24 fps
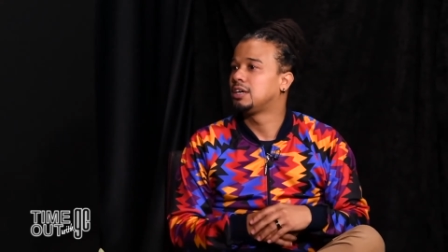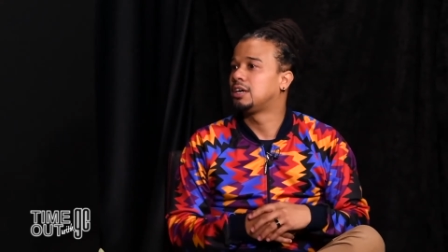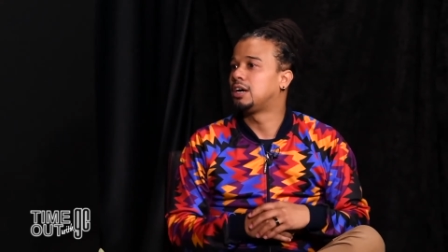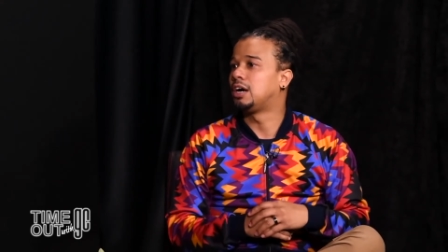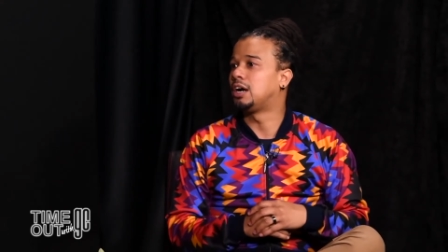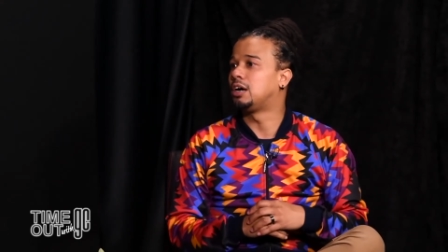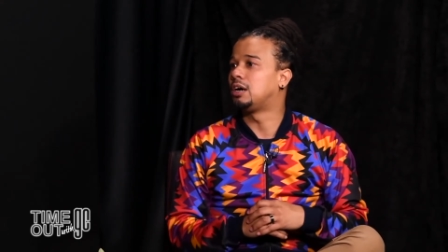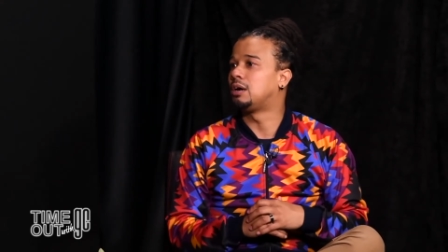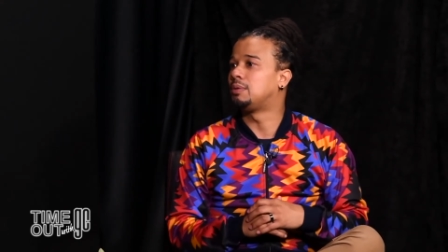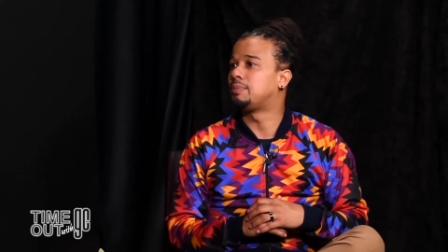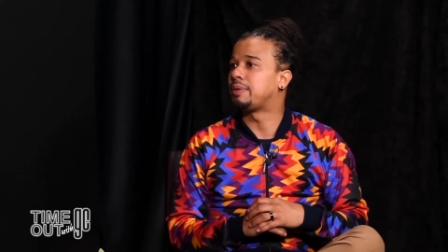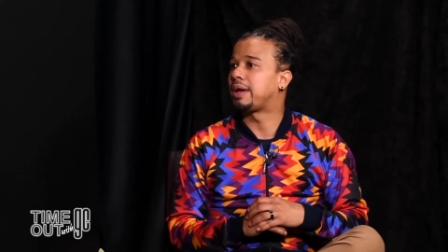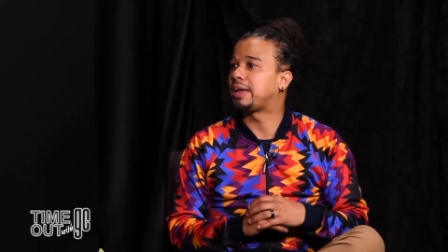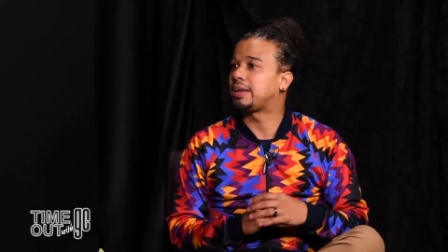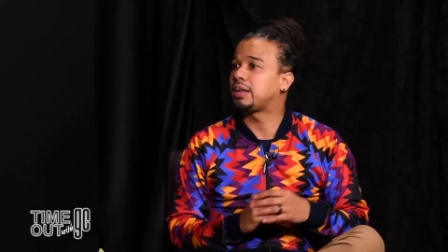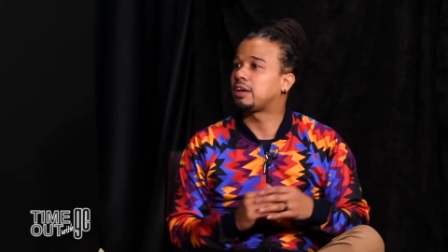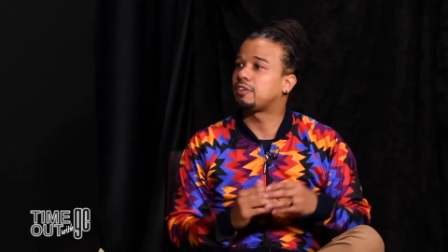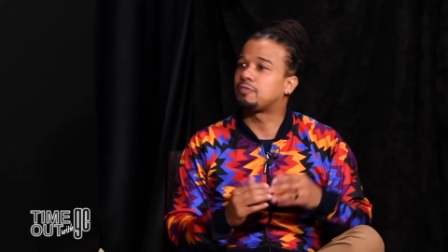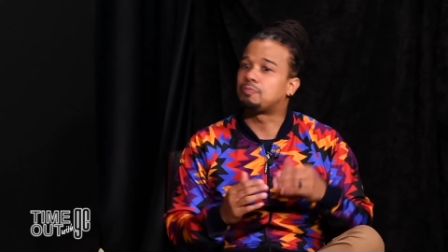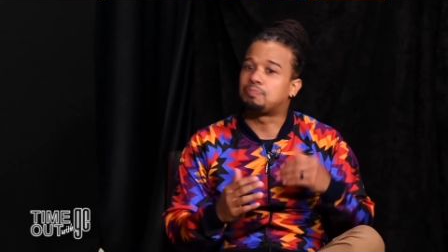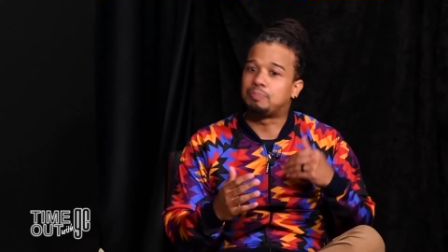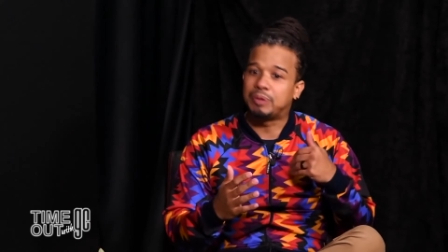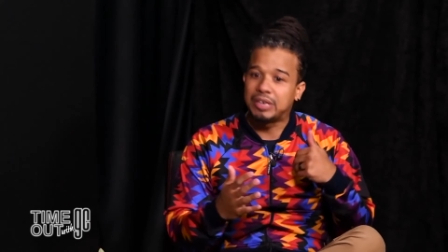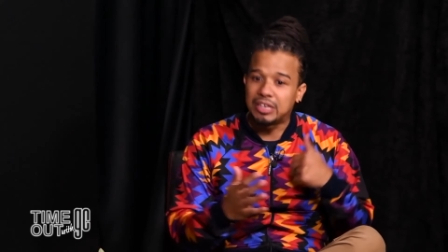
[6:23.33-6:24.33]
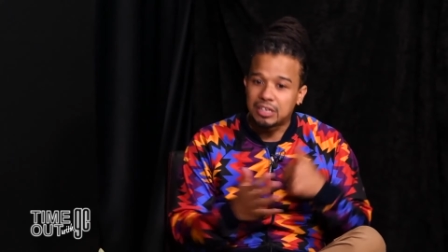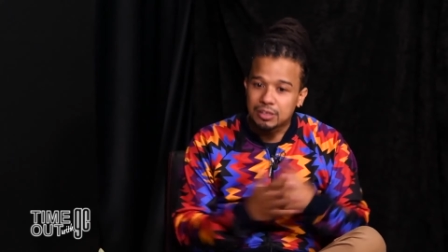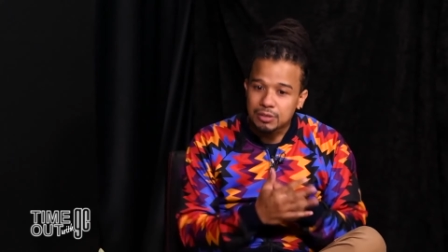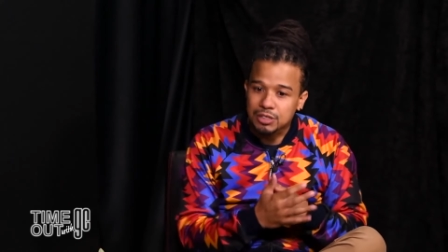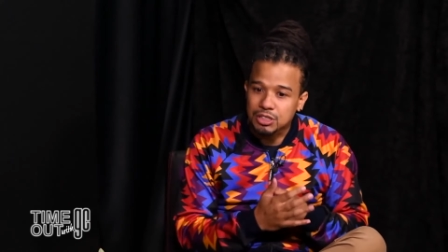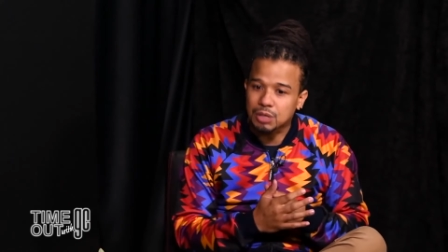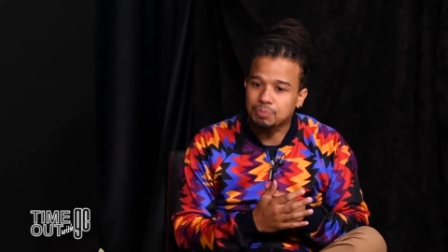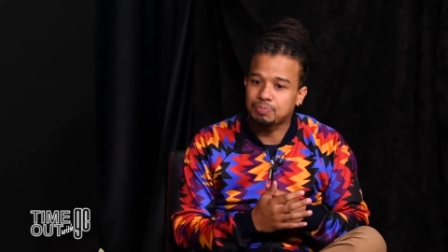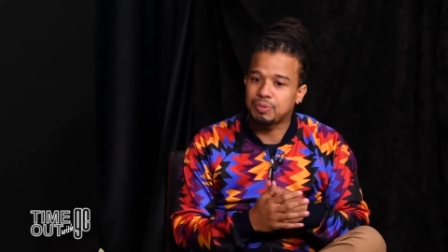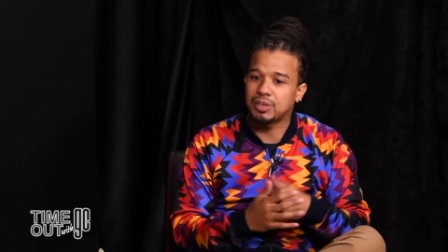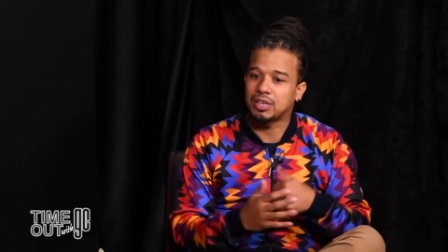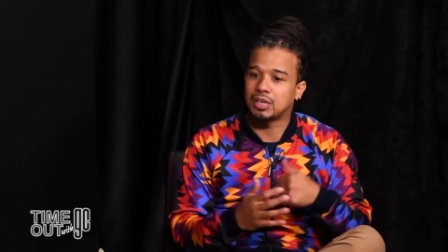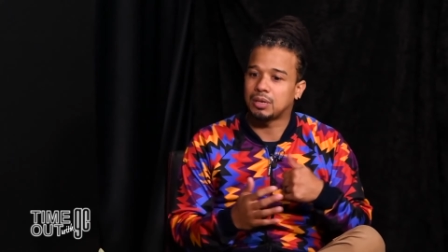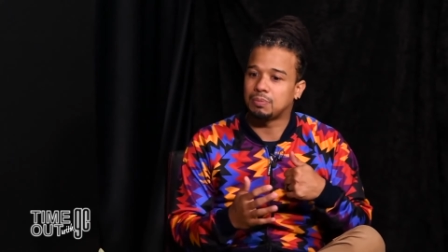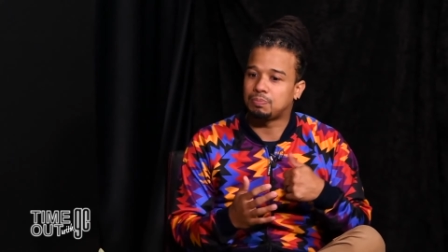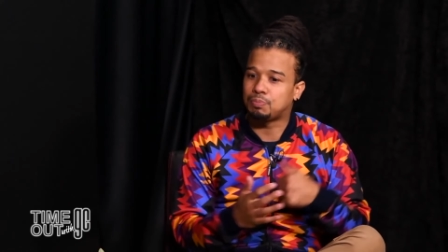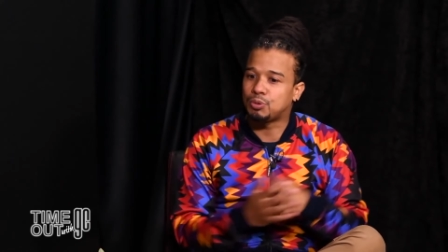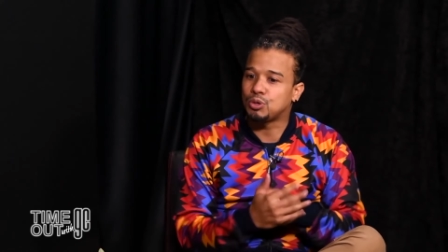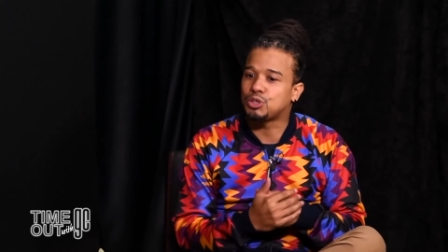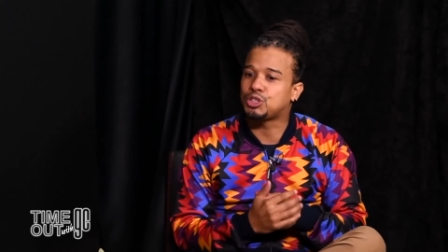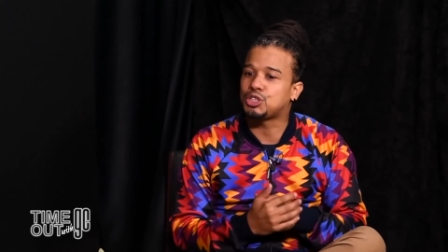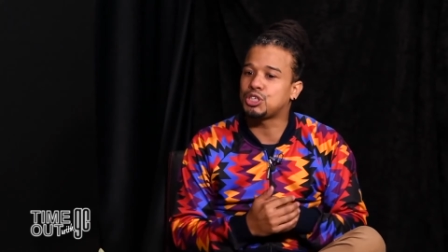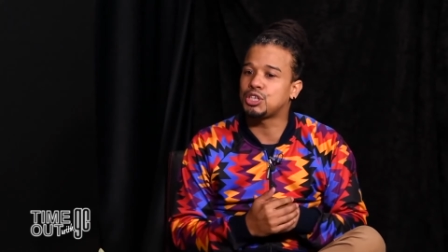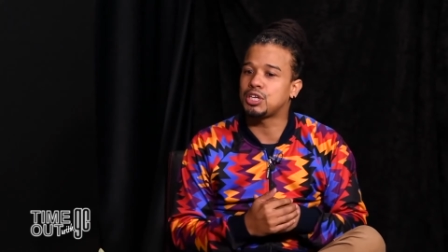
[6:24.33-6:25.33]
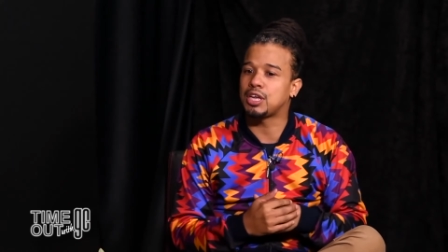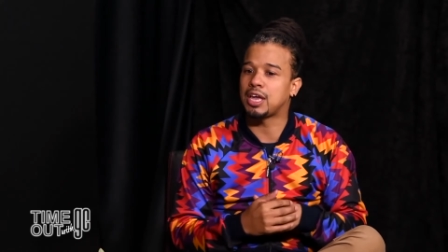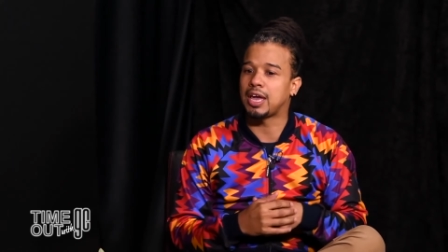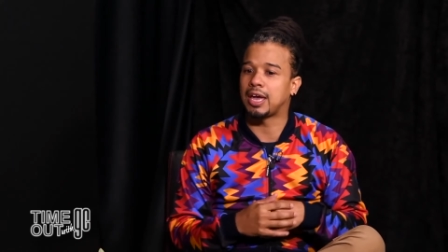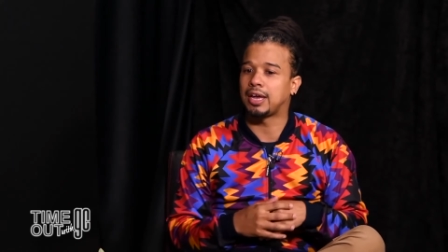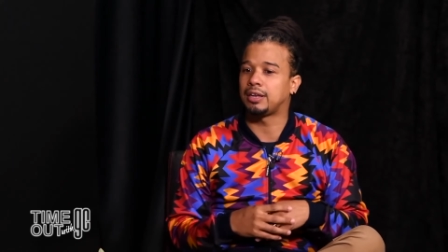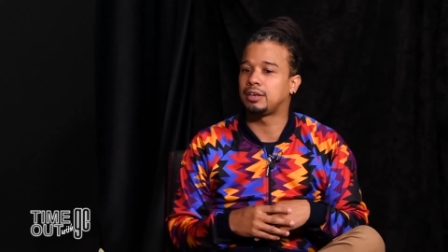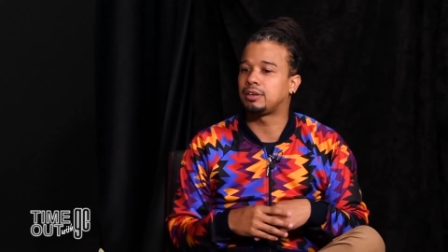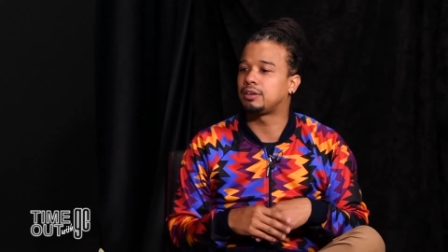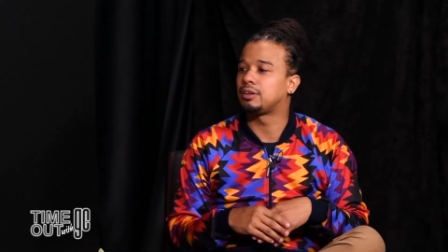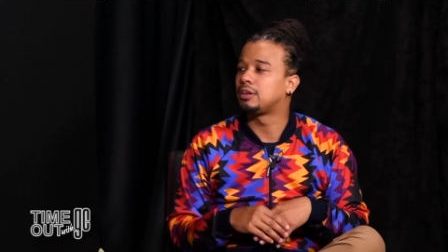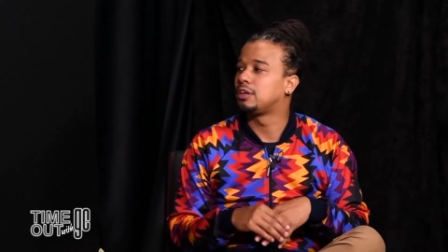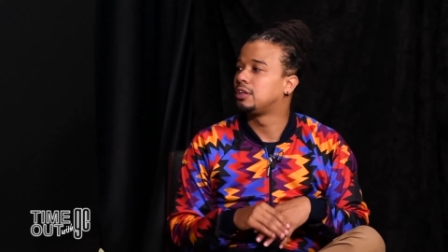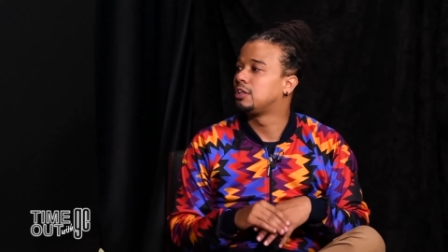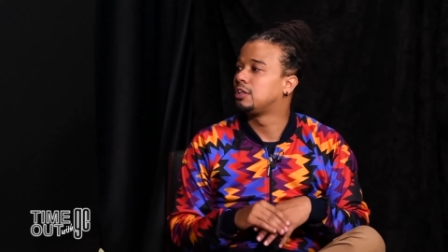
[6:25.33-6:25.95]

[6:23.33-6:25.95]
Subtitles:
and I've been chipping and pushing. And